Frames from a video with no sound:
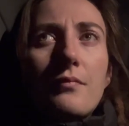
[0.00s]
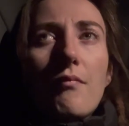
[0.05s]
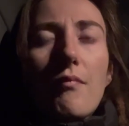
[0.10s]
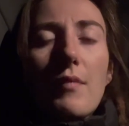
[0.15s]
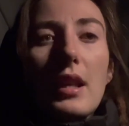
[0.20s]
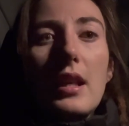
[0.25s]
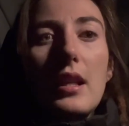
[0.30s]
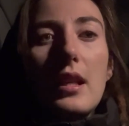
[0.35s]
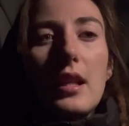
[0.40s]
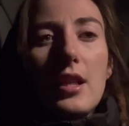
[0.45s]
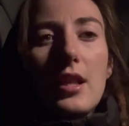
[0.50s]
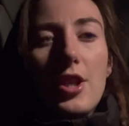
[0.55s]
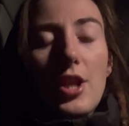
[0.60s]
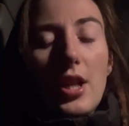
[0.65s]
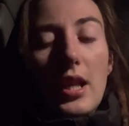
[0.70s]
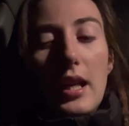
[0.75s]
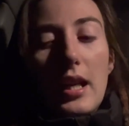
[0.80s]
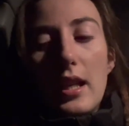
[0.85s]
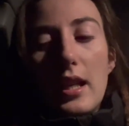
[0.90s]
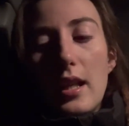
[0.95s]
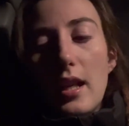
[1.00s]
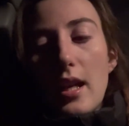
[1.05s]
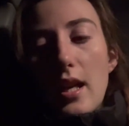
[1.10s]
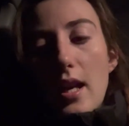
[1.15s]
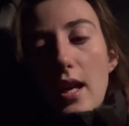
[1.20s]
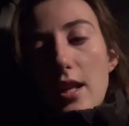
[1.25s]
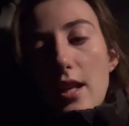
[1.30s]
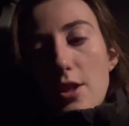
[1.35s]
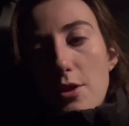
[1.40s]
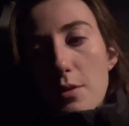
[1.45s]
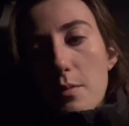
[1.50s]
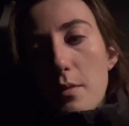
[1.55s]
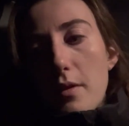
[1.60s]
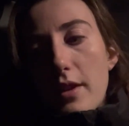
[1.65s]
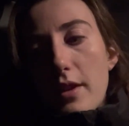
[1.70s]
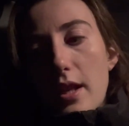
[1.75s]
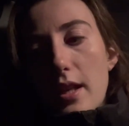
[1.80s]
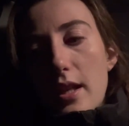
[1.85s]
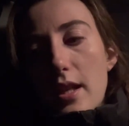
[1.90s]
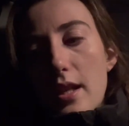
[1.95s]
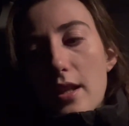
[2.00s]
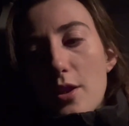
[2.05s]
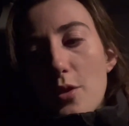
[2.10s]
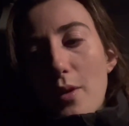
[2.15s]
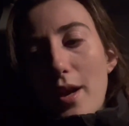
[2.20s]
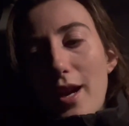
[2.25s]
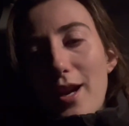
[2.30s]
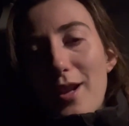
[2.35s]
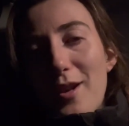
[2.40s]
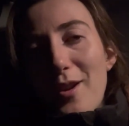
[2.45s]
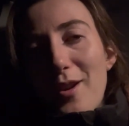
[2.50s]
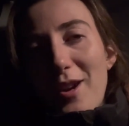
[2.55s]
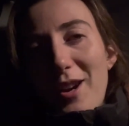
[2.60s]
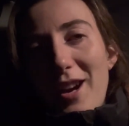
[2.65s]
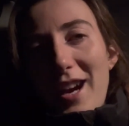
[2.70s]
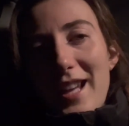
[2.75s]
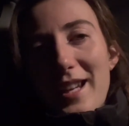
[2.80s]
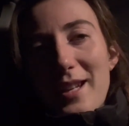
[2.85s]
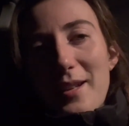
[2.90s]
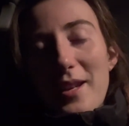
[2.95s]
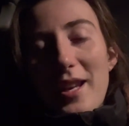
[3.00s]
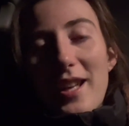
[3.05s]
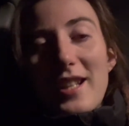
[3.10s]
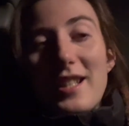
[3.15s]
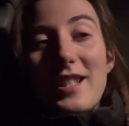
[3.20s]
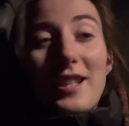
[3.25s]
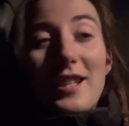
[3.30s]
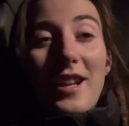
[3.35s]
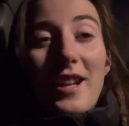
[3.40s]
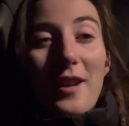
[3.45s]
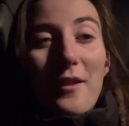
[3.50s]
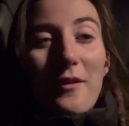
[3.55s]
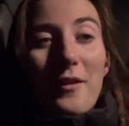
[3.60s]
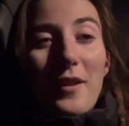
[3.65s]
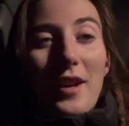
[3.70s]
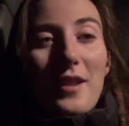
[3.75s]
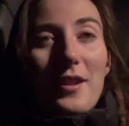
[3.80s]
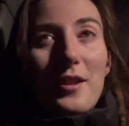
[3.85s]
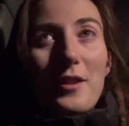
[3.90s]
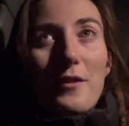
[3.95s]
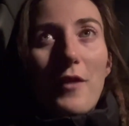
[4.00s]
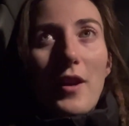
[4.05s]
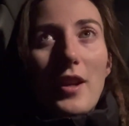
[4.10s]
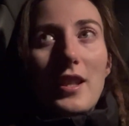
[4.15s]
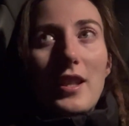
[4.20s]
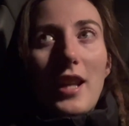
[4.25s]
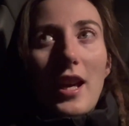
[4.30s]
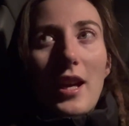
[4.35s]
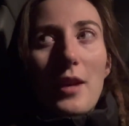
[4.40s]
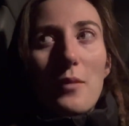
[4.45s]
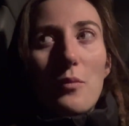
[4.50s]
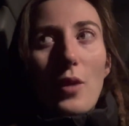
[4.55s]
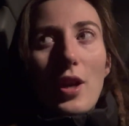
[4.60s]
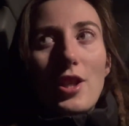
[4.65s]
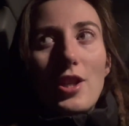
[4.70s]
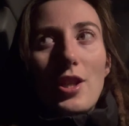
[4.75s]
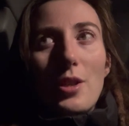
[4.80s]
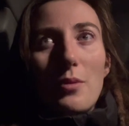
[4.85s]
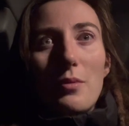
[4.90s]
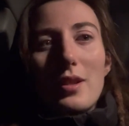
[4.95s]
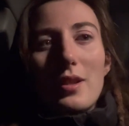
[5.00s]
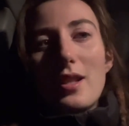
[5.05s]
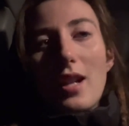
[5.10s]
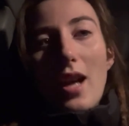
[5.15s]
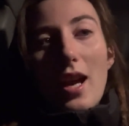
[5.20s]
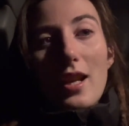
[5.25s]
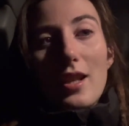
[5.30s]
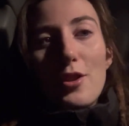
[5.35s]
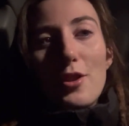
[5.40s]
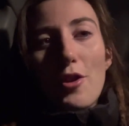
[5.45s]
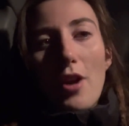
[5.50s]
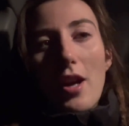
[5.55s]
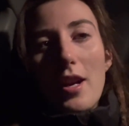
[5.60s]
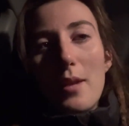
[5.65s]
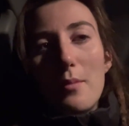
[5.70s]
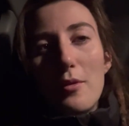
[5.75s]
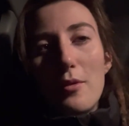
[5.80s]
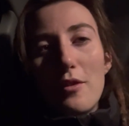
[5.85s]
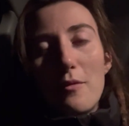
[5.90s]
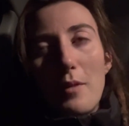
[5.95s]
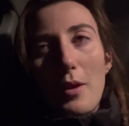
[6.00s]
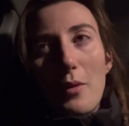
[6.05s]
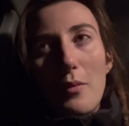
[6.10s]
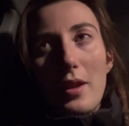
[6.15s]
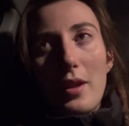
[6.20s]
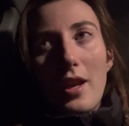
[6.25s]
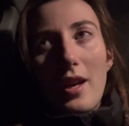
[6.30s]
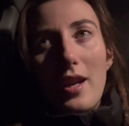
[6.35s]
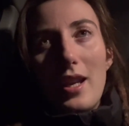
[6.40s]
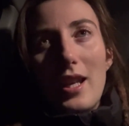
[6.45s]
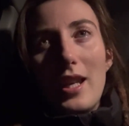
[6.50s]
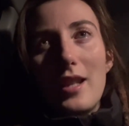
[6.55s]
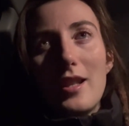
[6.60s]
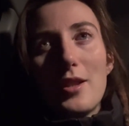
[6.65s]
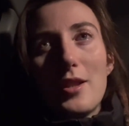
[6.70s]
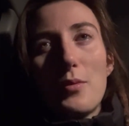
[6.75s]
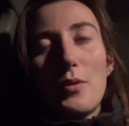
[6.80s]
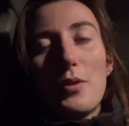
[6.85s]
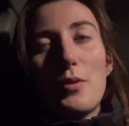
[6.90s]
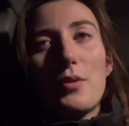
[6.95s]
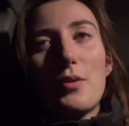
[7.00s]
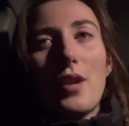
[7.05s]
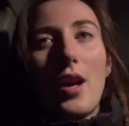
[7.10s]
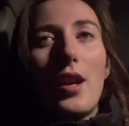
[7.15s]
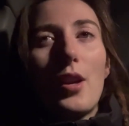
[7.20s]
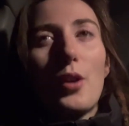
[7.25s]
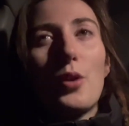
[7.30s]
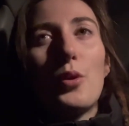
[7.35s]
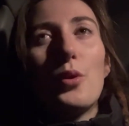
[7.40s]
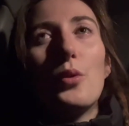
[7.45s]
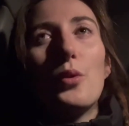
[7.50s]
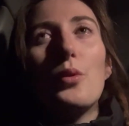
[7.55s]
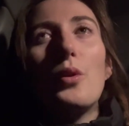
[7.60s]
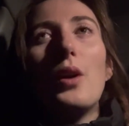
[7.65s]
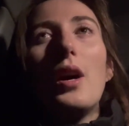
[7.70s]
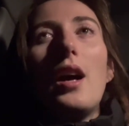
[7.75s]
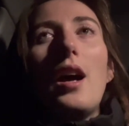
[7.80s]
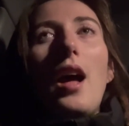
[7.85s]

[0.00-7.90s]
Initially, she was moving her ears quite a lot, and it did kind of feel like this fun game where she was like trying to move me with her ears, which was kind of cool.